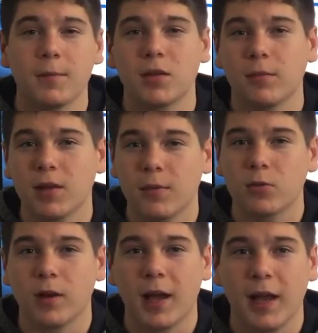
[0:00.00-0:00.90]

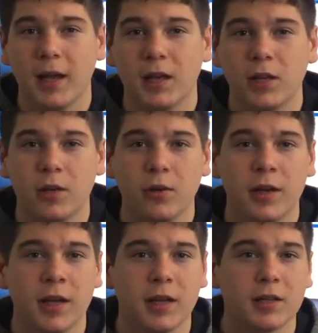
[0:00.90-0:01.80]
sometimes what I had to do
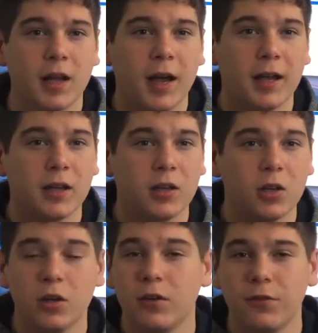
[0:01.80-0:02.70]
is I
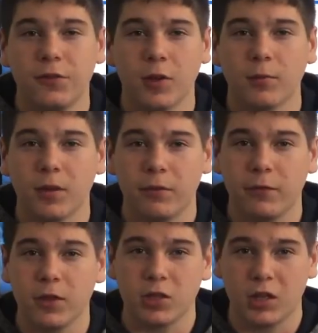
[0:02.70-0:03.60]
couldn't film the
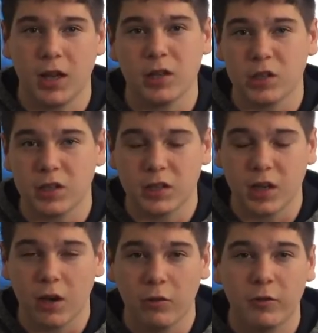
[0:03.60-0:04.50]
fish catch
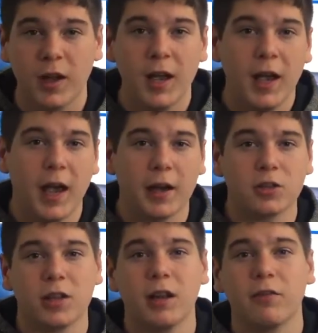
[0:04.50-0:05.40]
itself. I
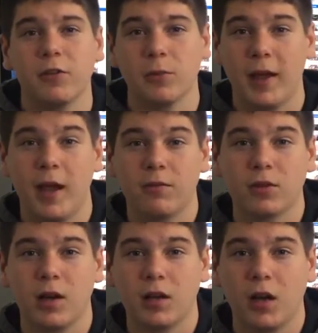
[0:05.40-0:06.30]
actually had to film
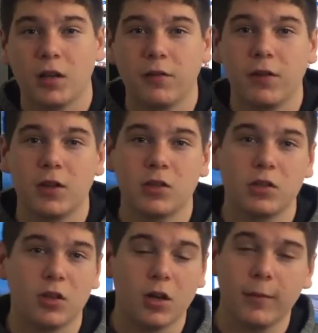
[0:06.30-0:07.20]
after I caught the fish
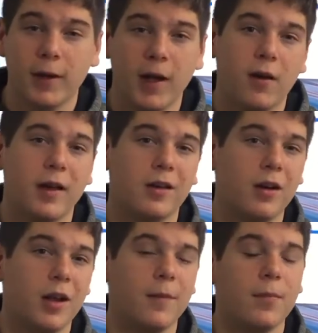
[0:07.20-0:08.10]
and talk about how I
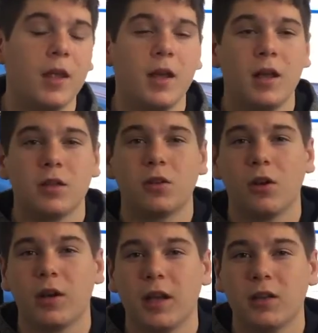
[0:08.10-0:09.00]
caught it.
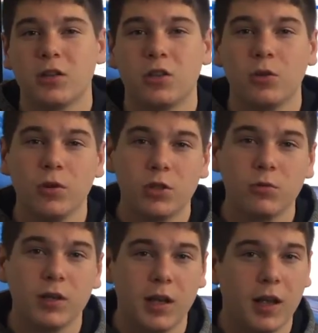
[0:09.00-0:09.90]
So again, just do what
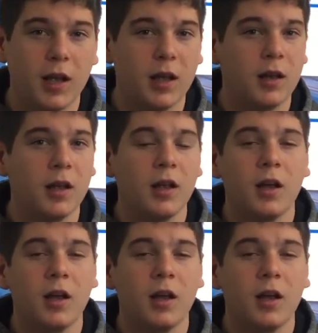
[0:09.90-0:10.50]
you can.